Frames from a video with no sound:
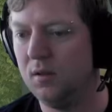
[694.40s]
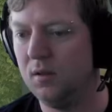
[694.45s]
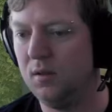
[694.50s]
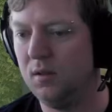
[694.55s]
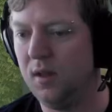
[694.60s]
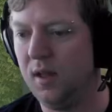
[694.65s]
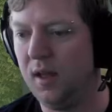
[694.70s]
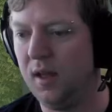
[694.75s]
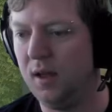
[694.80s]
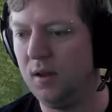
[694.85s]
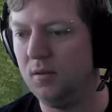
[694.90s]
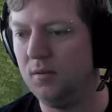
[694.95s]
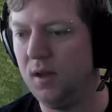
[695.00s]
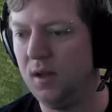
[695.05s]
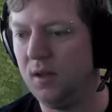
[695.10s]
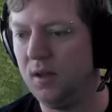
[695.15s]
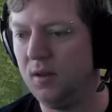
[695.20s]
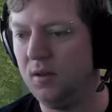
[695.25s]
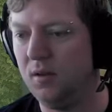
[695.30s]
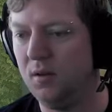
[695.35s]
No,
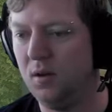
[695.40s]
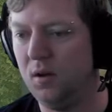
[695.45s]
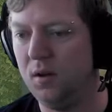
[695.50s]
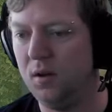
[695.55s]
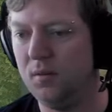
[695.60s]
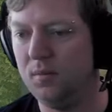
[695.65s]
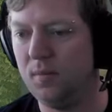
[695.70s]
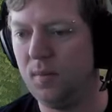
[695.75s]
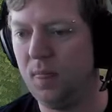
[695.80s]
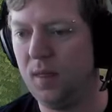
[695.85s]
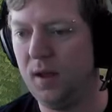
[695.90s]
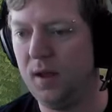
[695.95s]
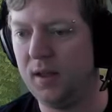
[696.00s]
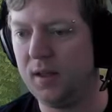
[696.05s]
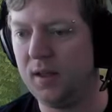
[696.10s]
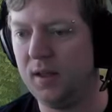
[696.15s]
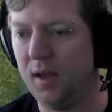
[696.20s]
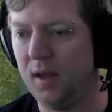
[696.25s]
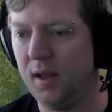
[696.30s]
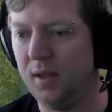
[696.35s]
you're not.
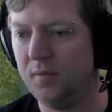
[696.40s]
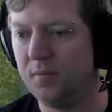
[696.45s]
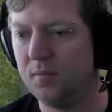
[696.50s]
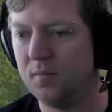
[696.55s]
Okay.